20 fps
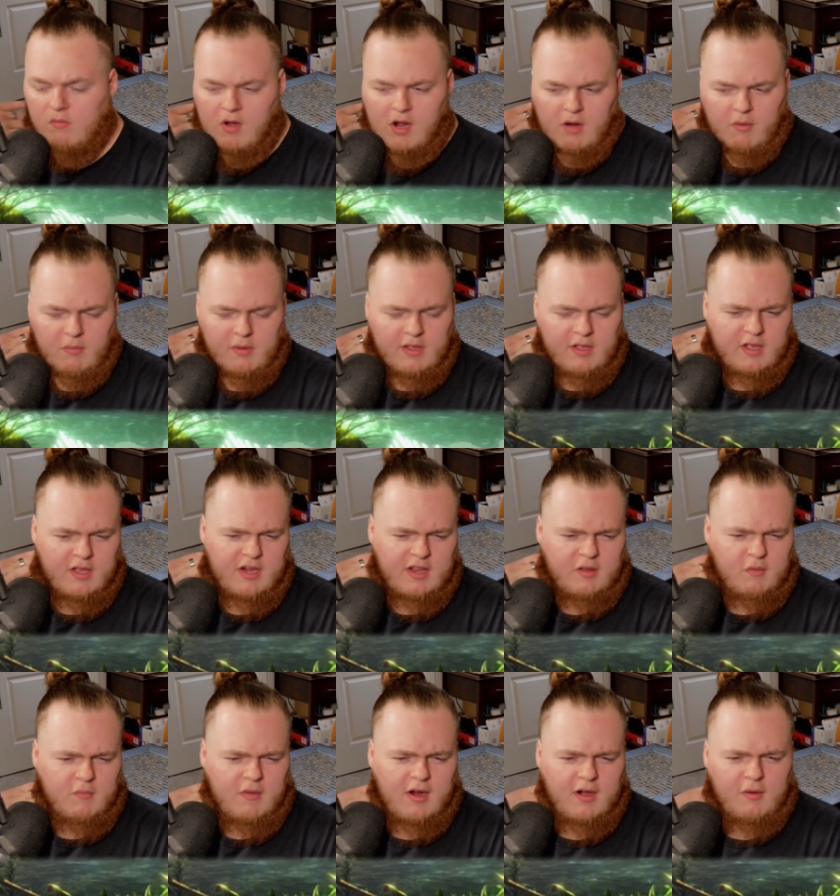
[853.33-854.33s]
Why are we
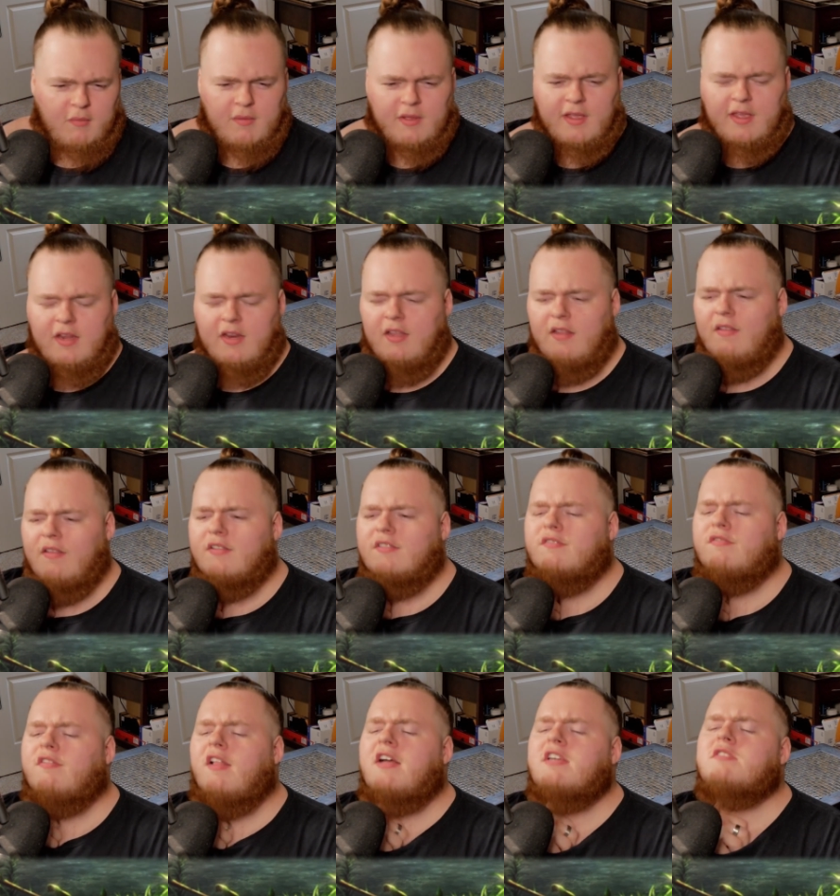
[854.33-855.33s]
getting Why are we getting
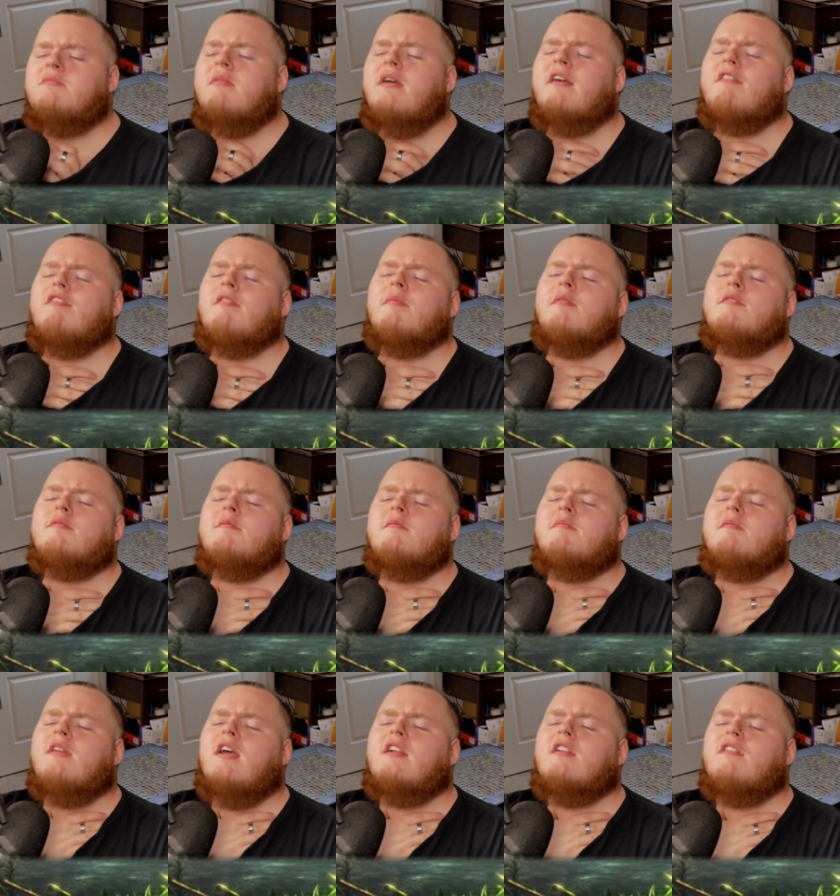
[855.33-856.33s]
this flashback from the
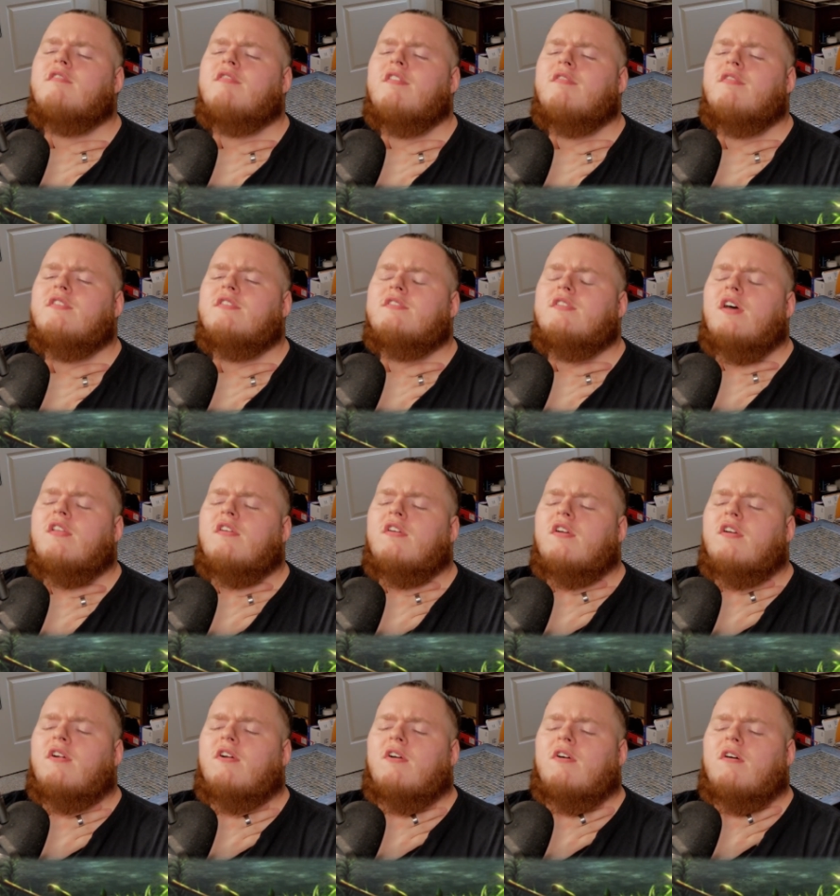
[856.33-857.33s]
perspective of this other
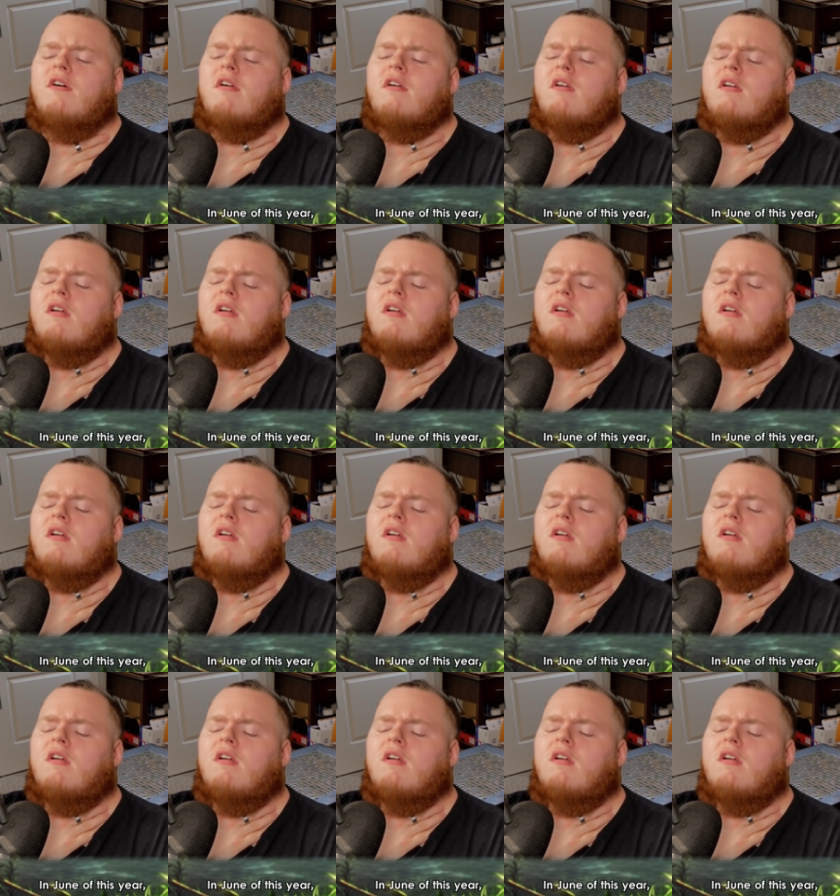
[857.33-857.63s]
girl?